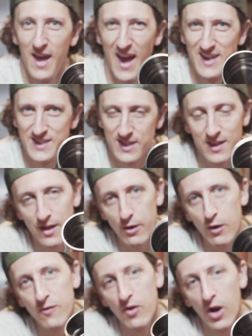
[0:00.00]
And it's a little
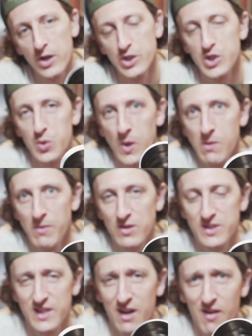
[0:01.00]
over 120
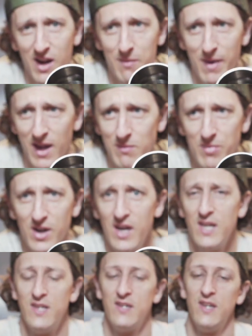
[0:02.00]
mils that they recommend,
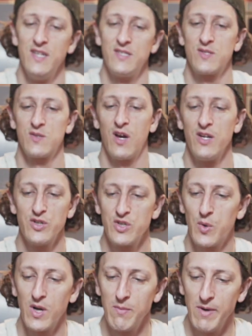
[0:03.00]
but it's
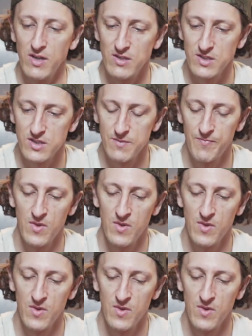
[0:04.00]
120 mils.